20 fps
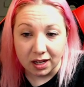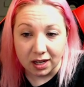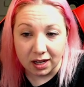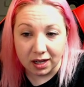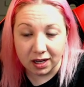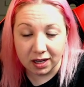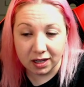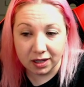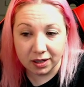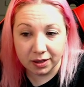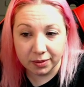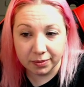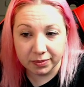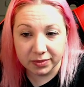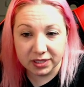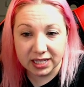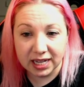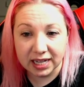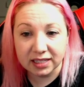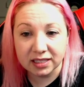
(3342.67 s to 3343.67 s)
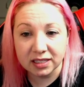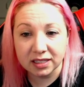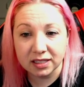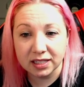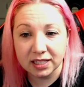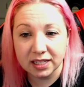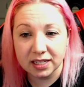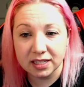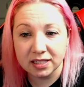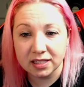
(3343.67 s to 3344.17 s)

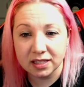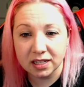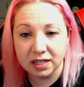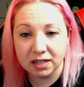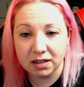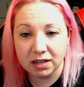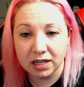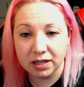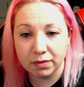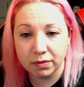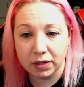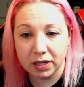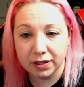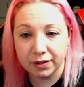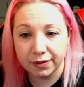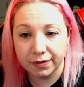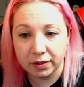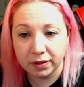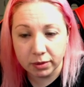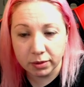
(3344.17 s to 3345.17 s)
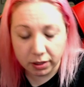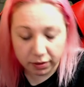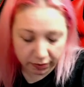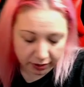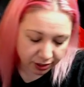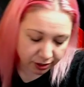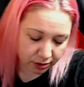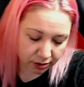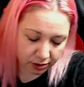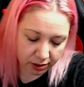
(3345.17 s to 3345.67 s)
Technically, isn't there a red female
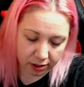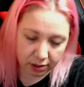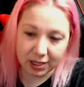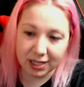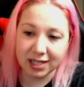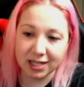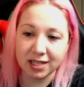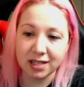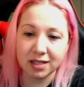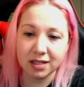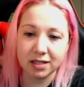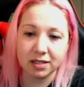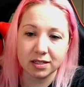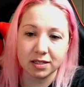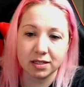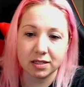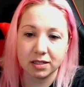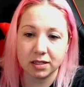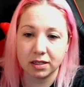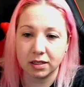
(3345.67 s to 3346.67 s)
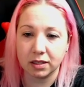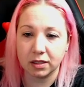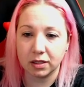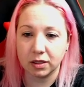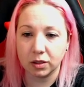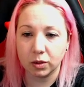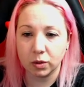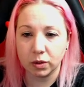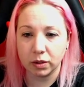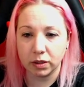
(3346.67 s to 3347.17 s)
ranger? There is
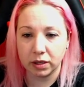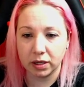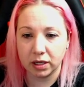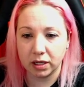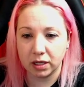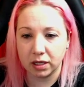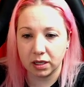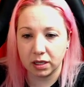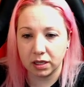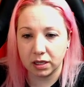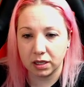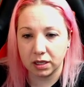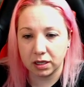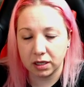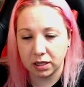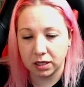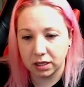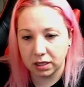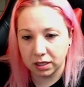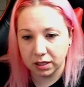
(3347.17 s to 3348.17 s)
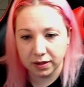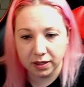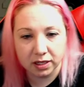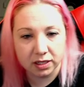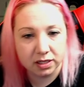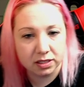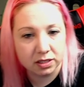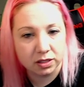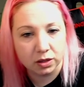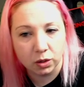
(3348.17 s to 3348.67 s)
Lauren. That
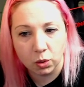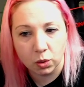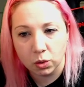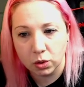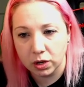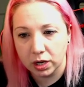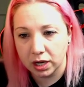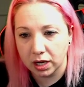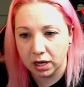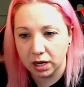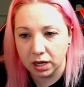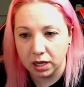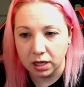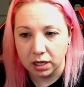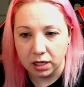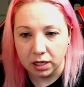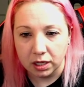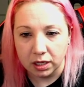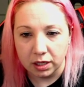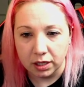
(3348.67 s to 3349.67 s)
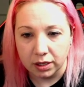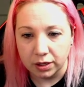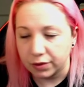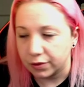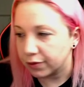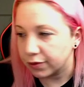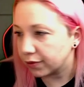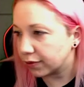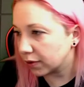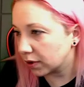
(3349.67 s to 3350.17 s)
is Lauren
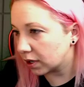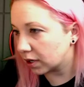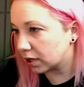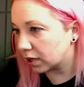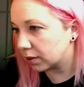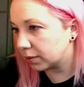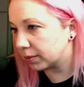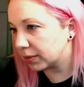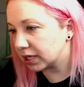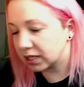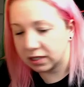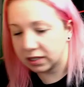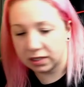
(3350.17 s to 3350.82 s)
from,